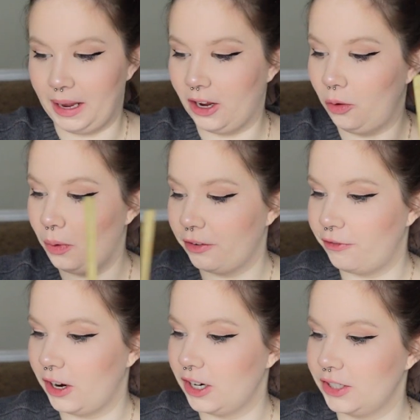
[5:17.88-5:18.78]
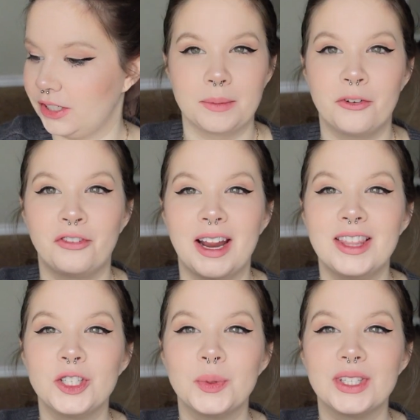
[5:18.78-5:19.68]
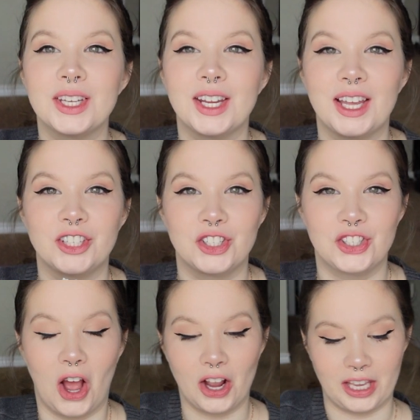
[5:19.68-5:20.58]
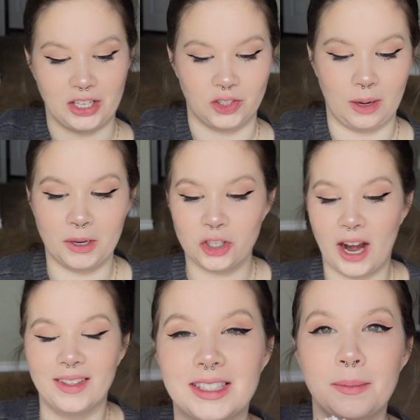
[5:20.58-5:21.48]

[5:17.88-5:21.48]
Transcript: bagel one first. I'm afraid this one's gonna get soggy, so I'm gonna try this.